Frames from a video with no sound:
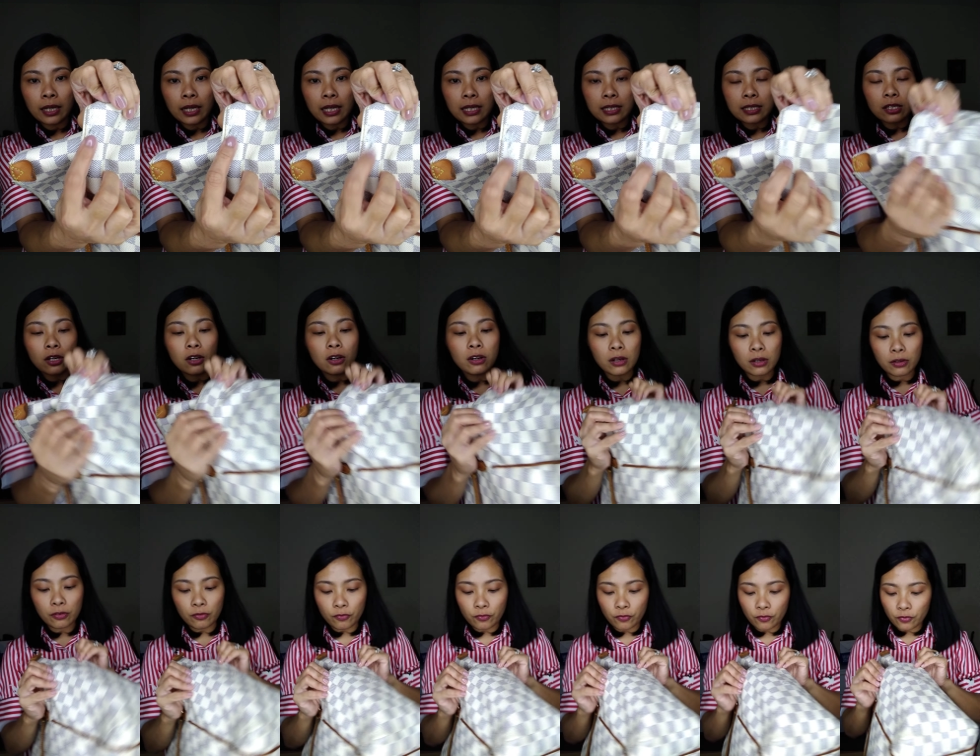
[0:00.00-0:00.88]
it's got
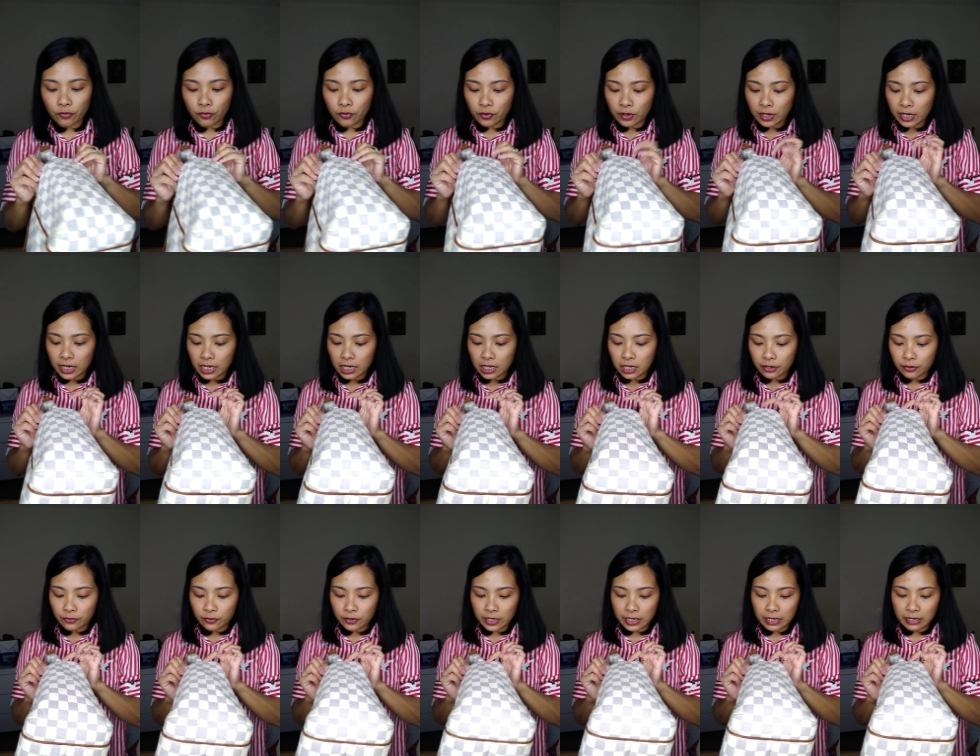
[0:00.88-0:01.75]
a
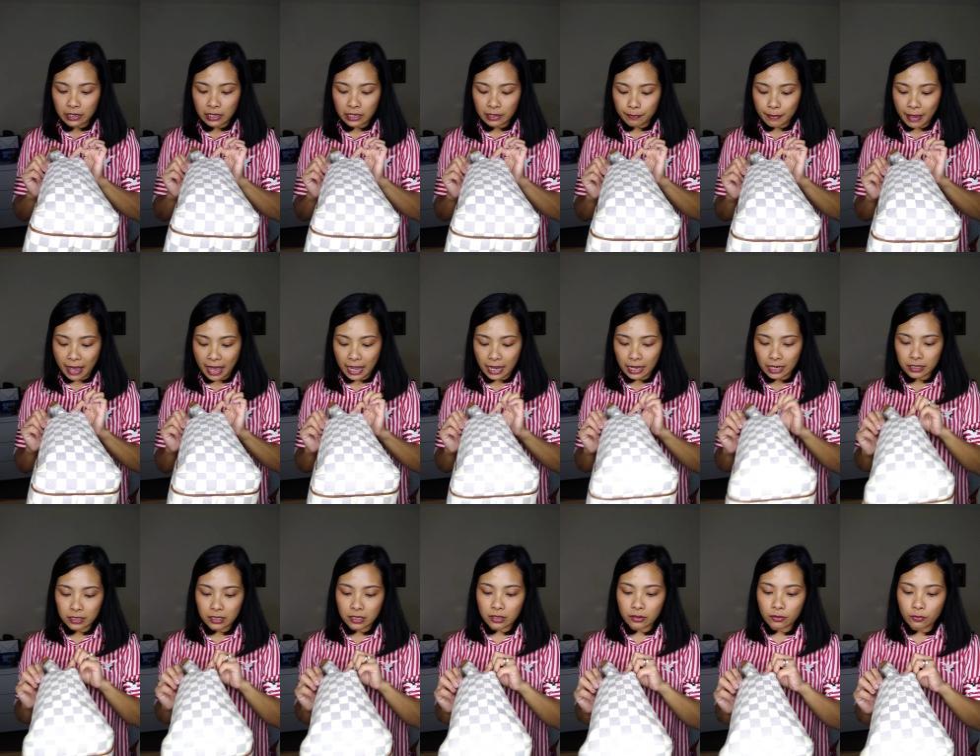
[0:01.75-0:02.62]
really really
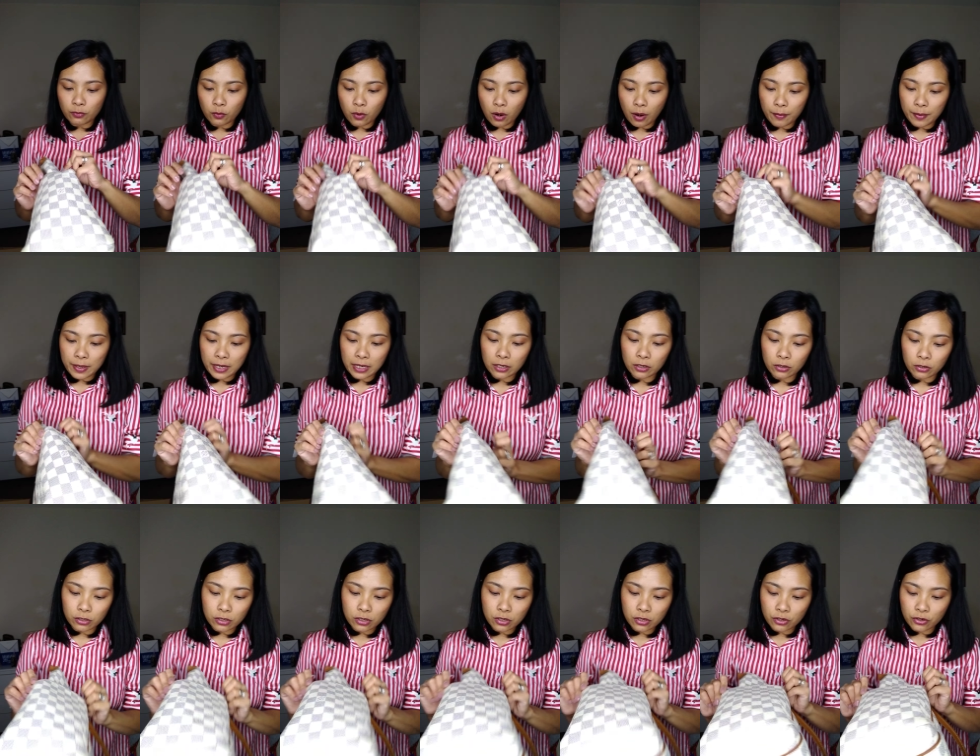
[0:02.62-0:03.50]
bad rubbing
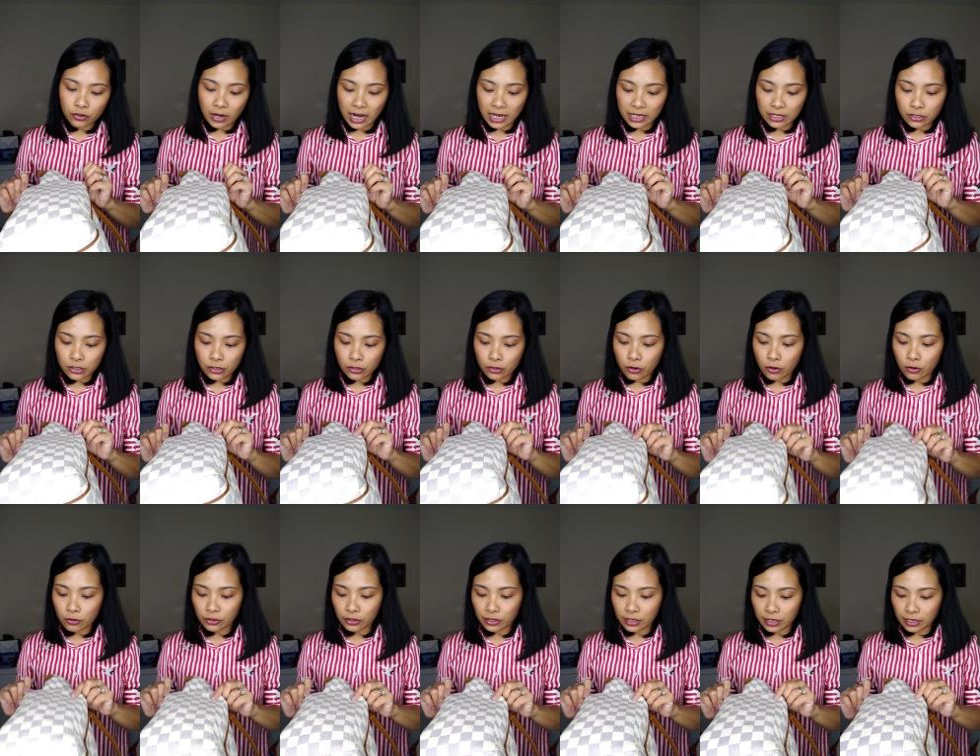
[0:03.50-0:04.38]
or scratch
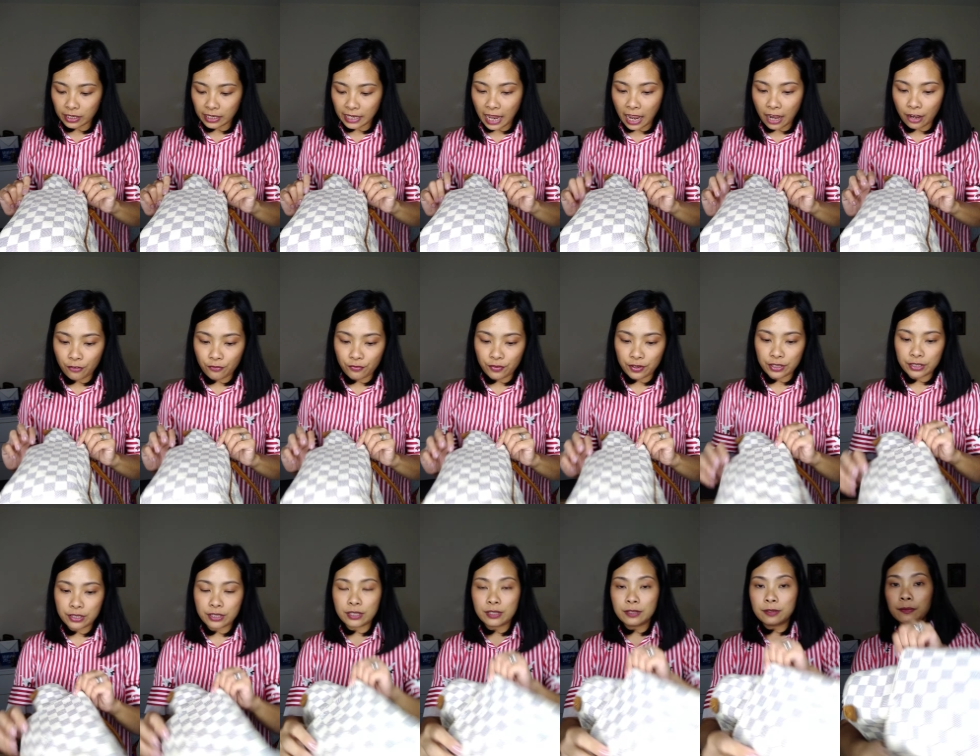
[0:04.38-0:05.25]
on the
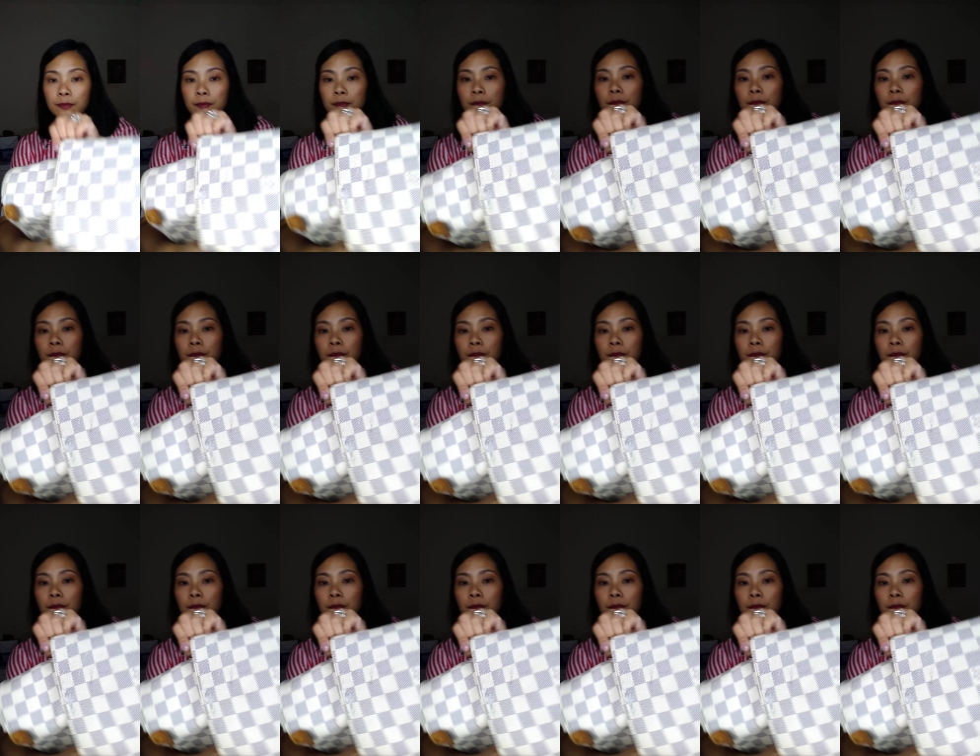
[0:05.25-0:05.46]
canvas